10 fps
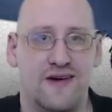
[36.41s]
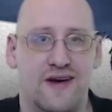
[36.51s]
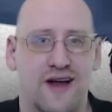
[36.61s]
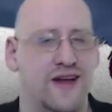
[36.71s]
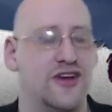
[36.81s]

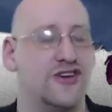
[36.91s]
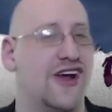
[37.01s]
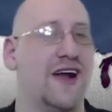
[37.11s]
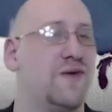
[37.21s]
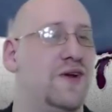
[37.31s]
and then you're
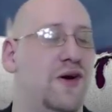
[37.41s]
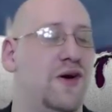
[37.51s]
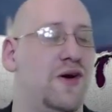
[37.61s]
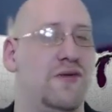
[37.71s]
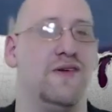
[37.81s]
shocked when
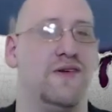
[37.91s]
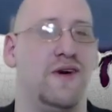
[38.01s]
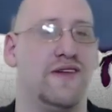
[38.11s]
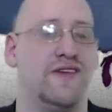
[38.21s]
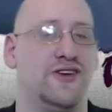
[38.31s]
nobody
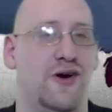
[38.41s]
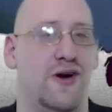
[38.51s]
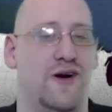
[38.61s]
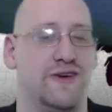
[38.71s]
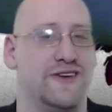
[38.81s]
wants to show up.